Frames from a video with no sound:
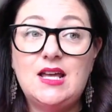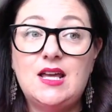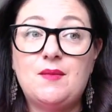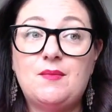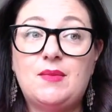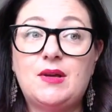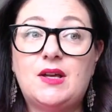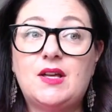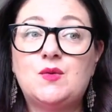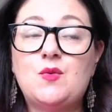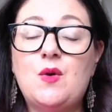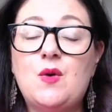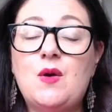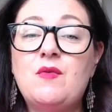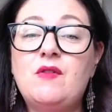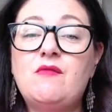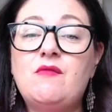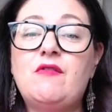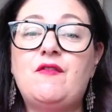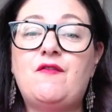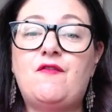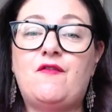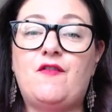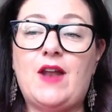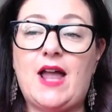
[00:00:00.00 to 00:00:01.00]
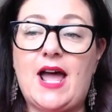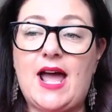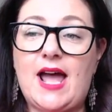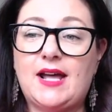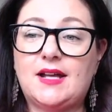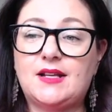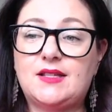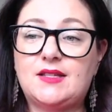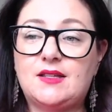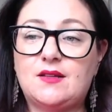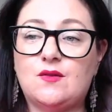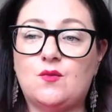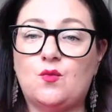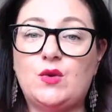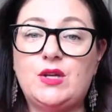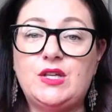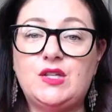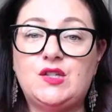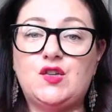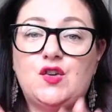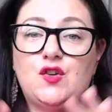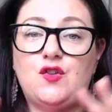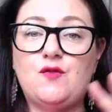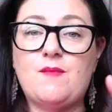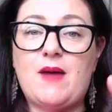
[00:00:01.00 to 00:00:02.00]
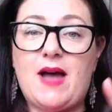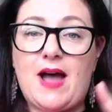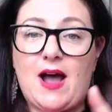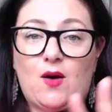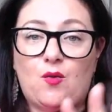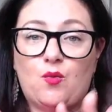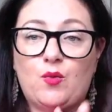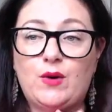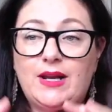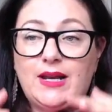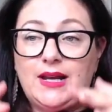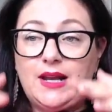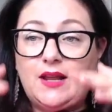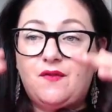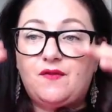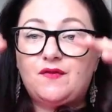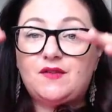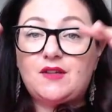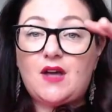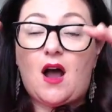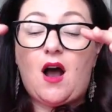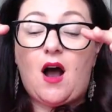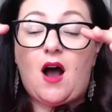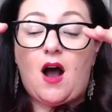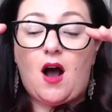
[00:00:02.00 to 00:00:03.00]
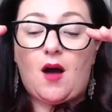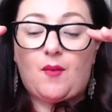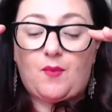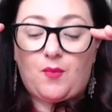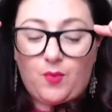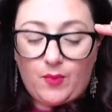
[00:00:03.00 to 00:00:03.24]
Because when we reflect, we zoom out, we lift up,